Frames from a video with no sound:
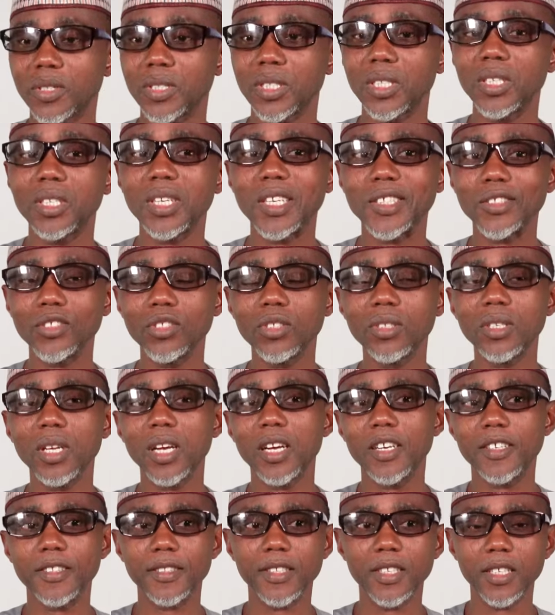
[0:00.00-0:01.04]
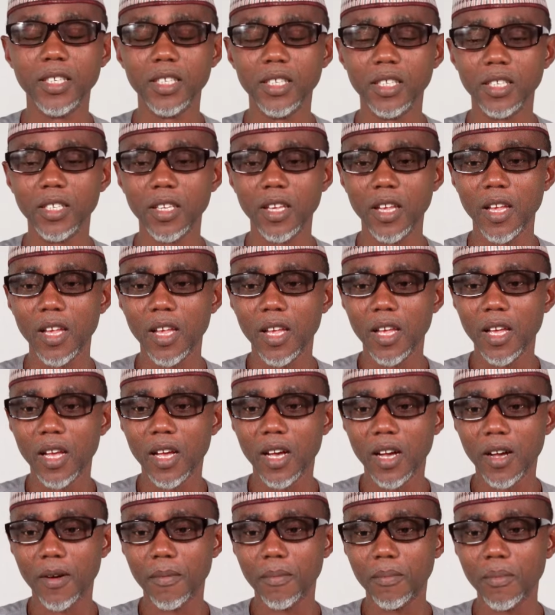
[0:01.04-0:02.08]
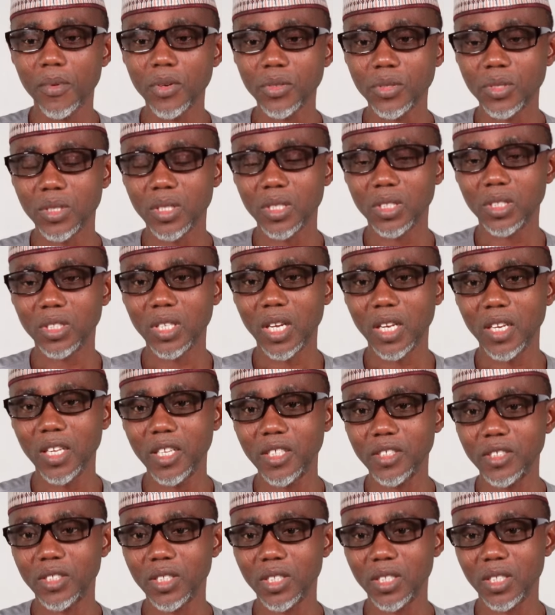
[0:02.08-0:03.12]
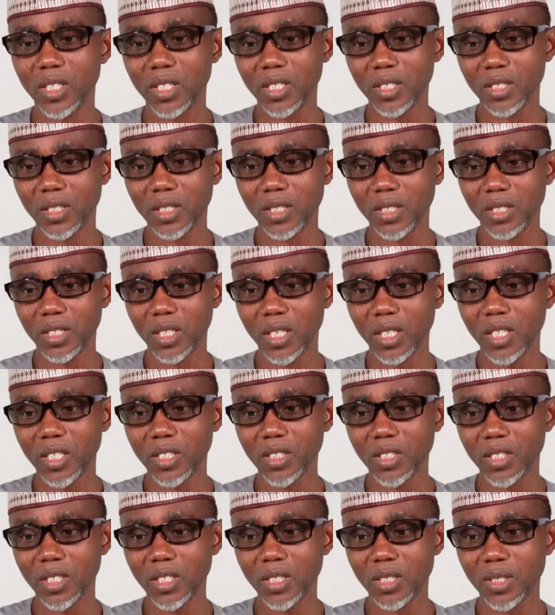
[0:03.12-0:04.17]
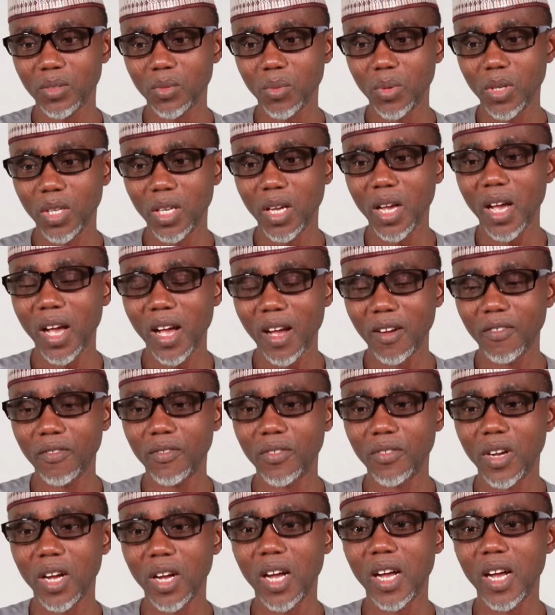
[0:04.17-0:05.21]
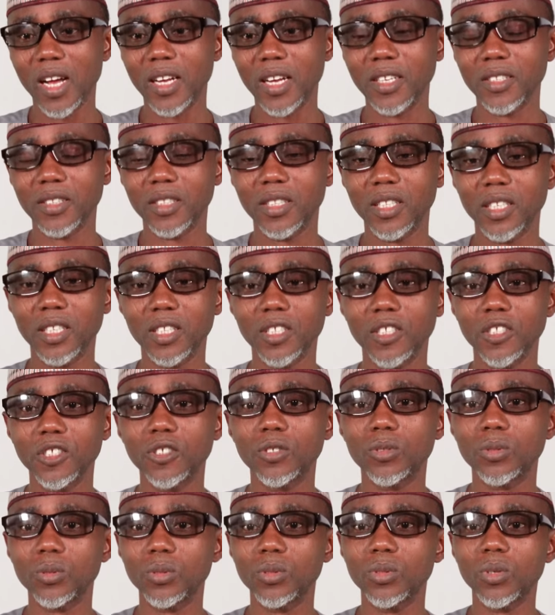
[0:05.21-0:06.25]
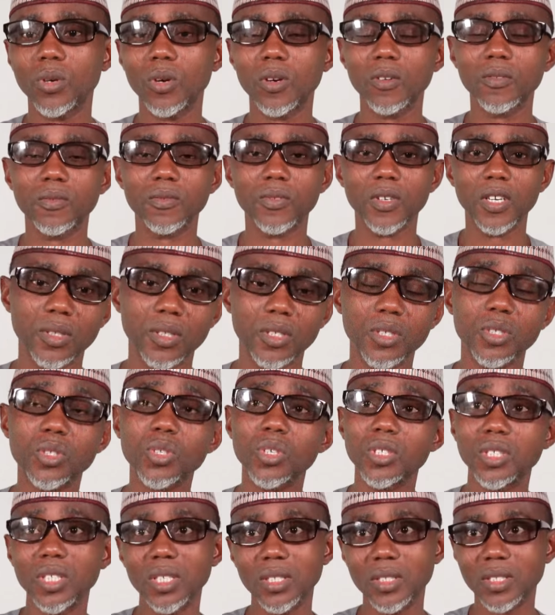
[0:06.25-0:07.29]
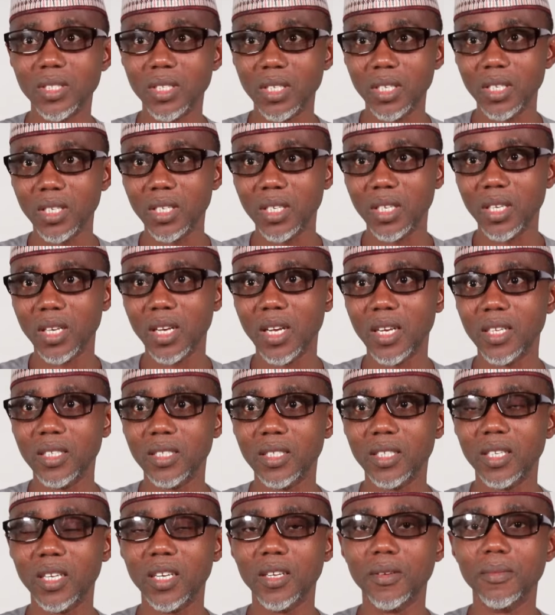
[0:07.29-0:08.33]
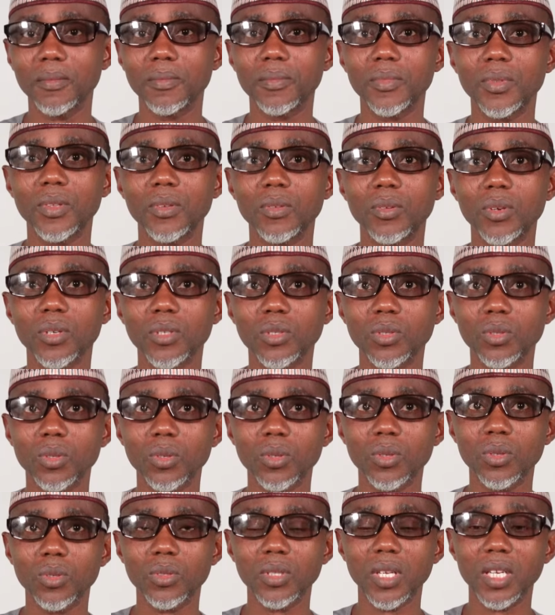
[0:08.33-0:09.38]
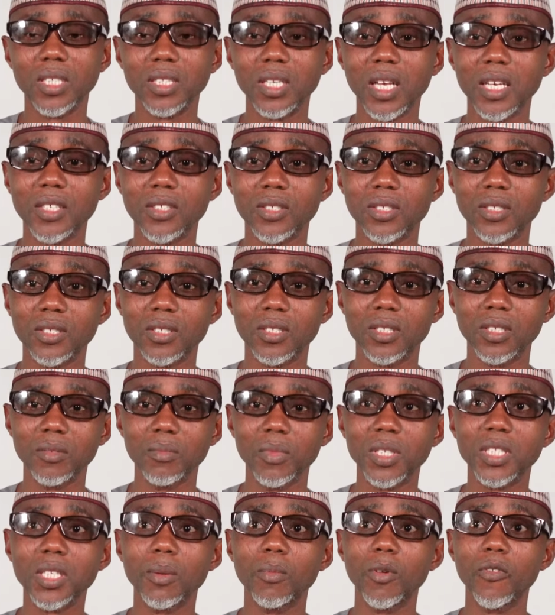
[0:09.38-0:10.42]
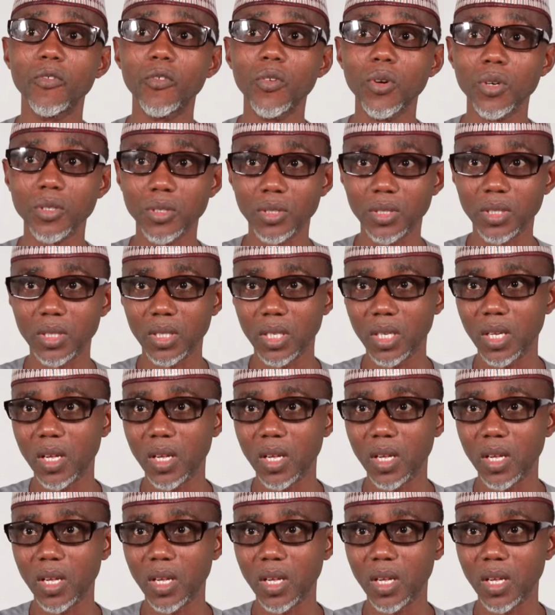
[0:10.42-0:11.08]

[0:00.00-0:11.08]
In Nigeria, the uh, most challenge, uh, challenges we have are the issue of insurgency and um, also that has metamorphosed